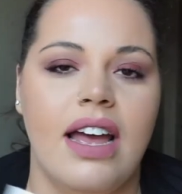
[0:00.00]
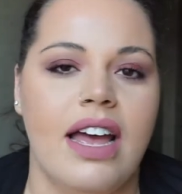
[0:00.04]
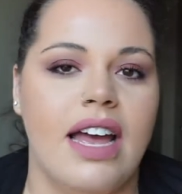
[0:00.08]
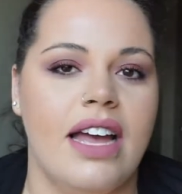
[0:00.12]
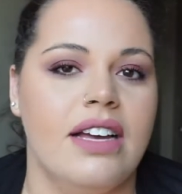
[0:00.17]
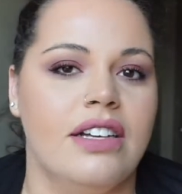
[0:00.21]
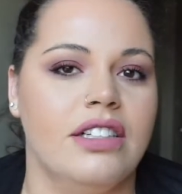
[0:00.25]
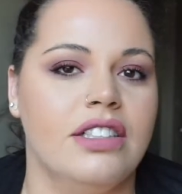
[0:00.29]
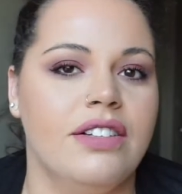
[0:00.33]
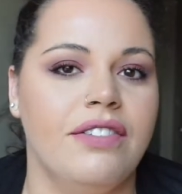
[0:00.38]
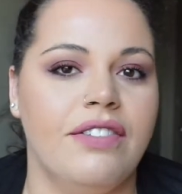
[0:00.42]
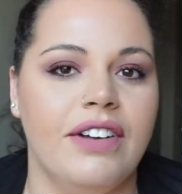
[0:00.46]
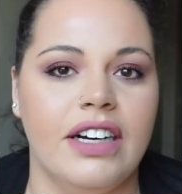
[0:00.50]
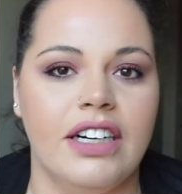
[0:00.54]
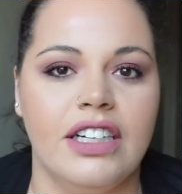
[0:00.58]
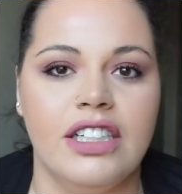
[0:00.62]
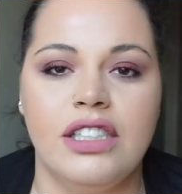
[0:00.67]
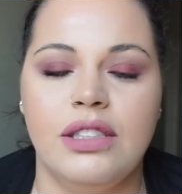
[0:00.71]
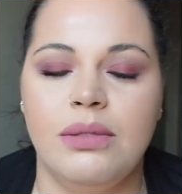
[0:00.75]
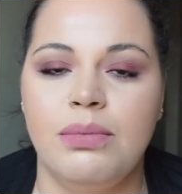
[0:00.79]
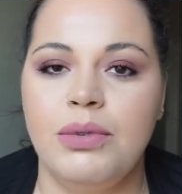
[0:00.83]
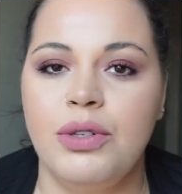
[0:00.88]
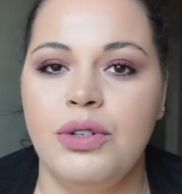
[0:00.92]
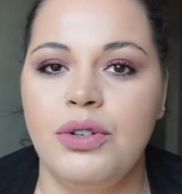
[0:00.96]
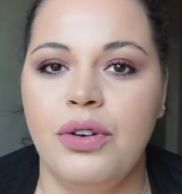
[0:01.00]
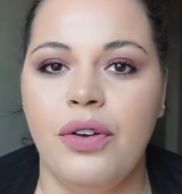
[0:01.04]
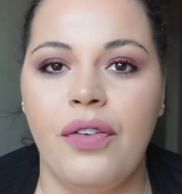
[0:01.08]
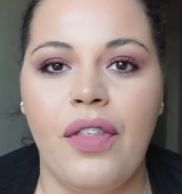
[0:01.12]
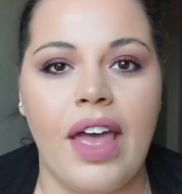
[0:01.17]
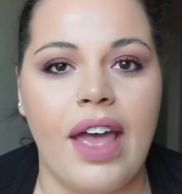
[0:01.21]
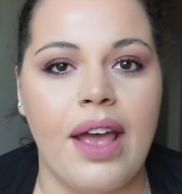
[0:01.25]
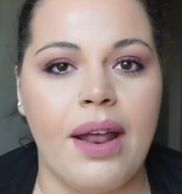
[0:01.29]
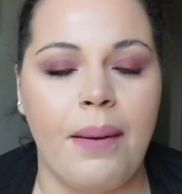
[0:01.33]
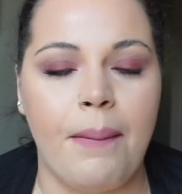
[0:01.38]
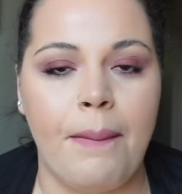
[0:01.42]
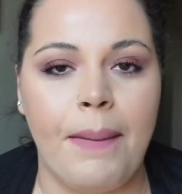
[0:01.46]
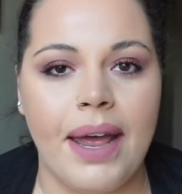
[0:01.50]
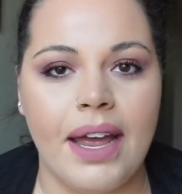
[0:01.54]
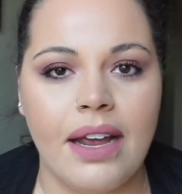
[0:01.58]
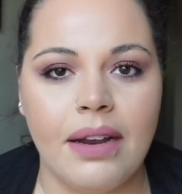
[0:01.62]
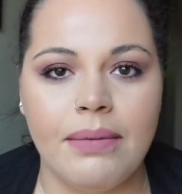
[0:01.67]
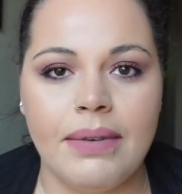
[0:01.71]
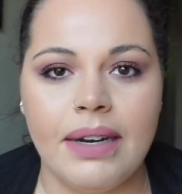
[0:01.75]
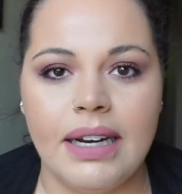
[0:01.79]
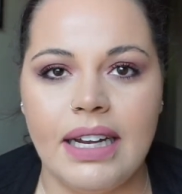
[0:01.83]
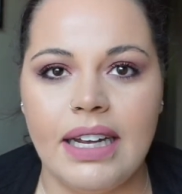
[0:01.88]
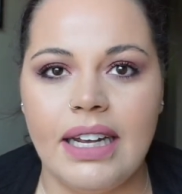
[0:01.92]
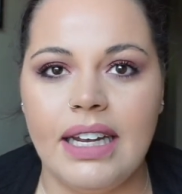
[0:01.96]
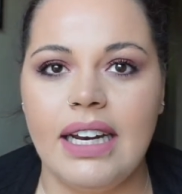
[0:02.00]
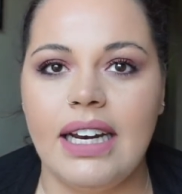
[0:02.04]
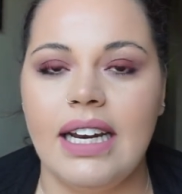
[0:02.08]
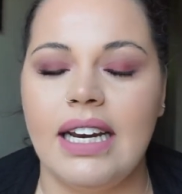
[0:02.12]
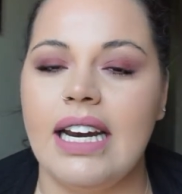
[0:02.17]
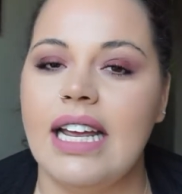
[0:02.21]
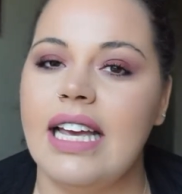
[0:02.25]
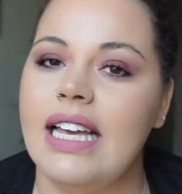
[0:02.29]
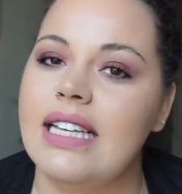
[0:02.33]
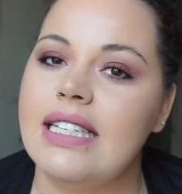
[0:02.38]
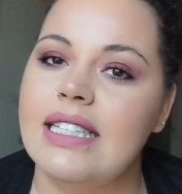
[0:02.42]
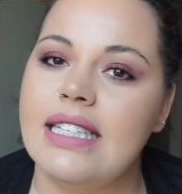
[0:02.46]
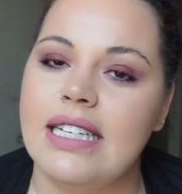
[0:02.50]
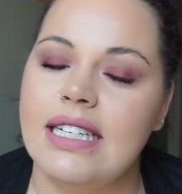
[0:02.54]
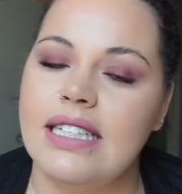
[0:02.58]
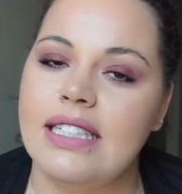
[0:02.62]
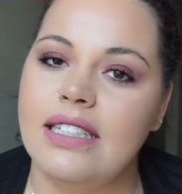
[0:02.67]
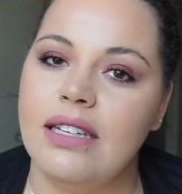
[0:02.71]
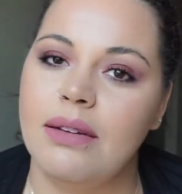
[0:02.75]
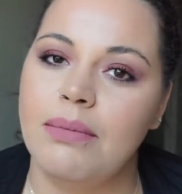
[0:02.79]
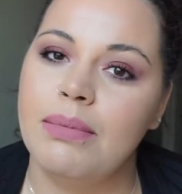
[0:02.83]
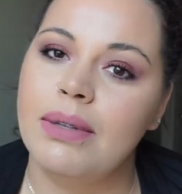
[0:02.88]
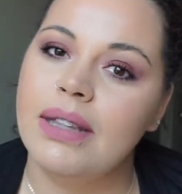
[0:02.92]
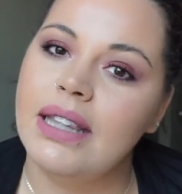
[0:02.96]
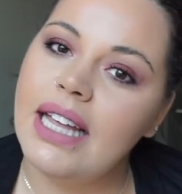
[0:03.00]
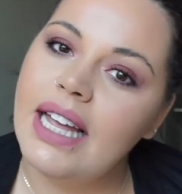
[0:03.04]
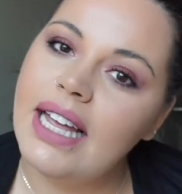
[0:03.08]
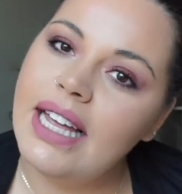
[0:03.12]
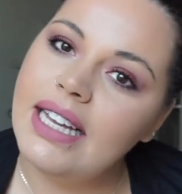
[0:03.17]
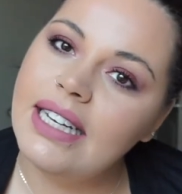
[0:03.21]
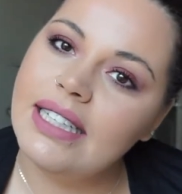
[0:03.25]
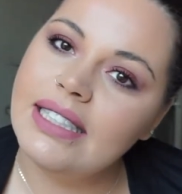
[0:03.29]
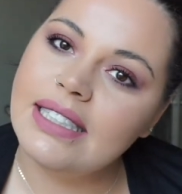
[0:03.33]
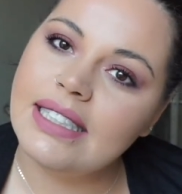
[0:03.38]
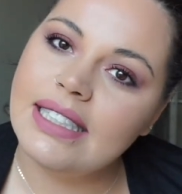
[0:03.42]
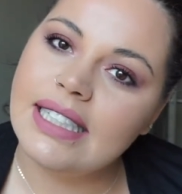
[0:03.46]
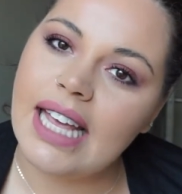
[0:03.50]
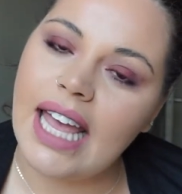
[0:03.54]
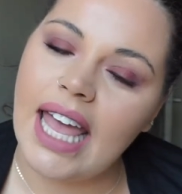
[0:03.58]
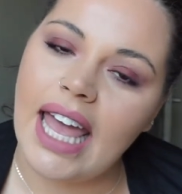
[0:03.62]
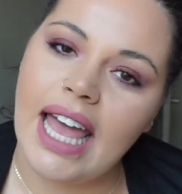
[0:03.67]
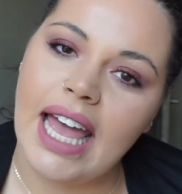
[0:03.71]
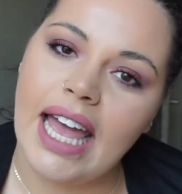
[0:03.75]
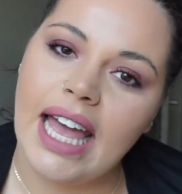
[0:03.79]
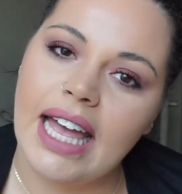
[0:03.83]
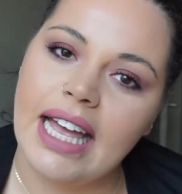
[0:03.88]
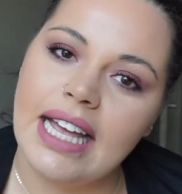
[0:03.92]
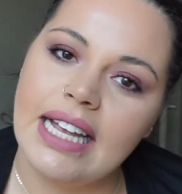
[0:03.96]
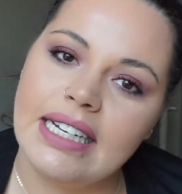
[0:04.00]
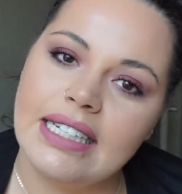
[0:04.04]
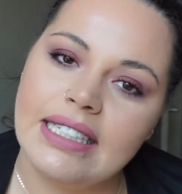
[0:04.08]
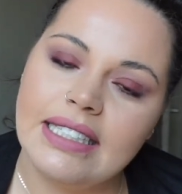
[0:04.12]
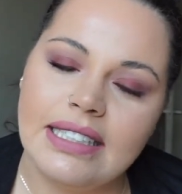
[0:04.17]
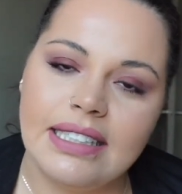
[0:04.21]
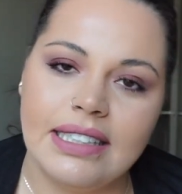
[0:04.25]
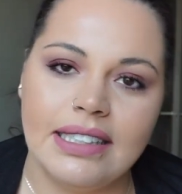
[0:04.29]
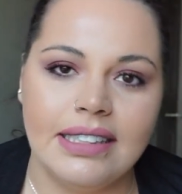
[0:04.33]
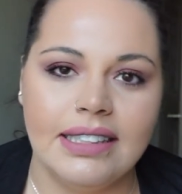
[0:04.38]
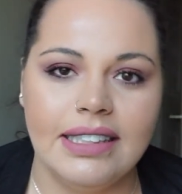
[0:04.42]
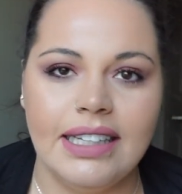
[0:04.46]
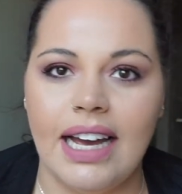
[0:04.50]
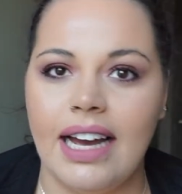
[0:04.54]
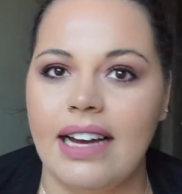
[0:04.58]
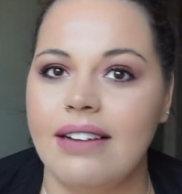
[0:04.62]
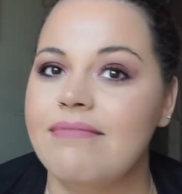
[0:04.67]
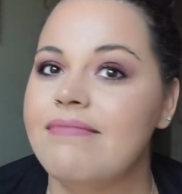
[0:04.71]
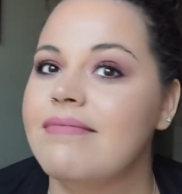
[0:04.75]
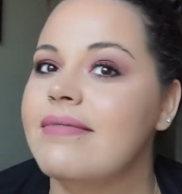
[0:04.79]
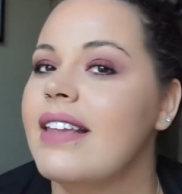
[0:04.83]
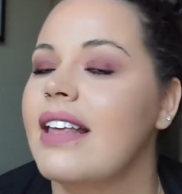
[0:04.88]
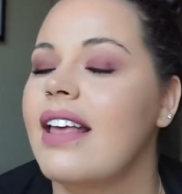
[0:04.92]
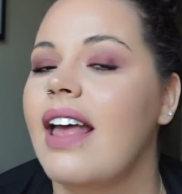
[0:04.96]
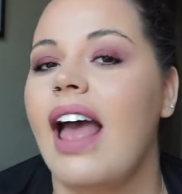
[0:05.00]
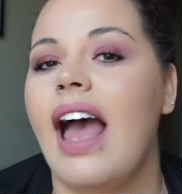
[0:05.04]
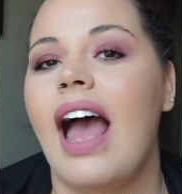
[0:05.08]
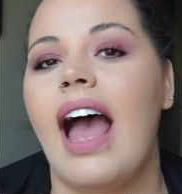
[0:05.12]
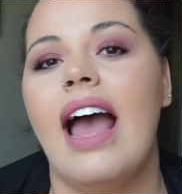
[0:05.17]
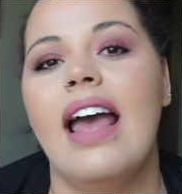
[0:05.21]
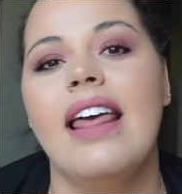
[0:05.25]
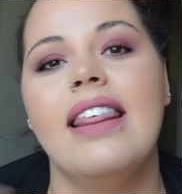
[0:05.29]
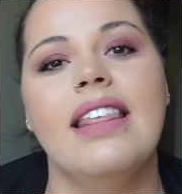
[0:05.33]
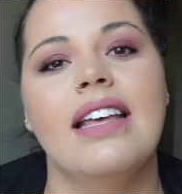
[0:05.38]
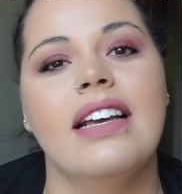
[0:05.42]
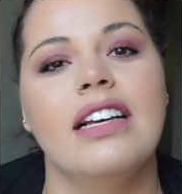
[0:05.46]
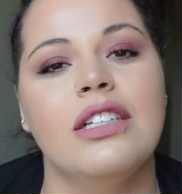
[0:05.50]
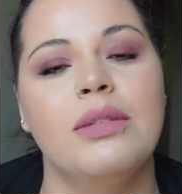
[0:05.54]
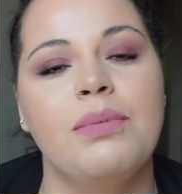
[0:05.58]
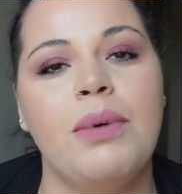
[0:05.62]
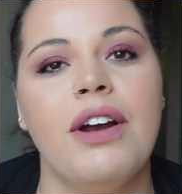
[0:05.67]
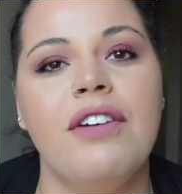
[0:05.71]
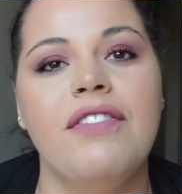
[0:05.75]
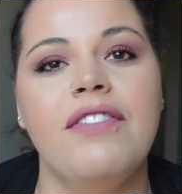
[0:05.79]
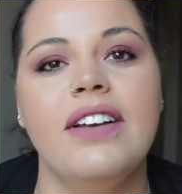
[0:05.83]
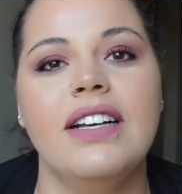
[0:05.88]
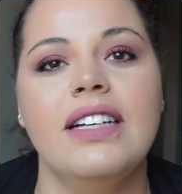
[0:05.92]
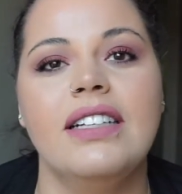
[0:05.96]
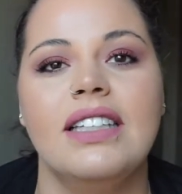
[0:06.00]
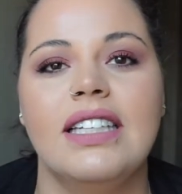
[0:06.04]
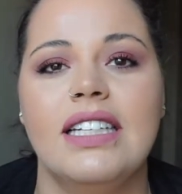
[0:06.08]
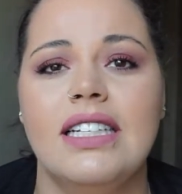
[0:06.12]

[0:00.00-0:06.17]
It's very smooth and pigmented and easy to blend, and yeah, I think it's perfect.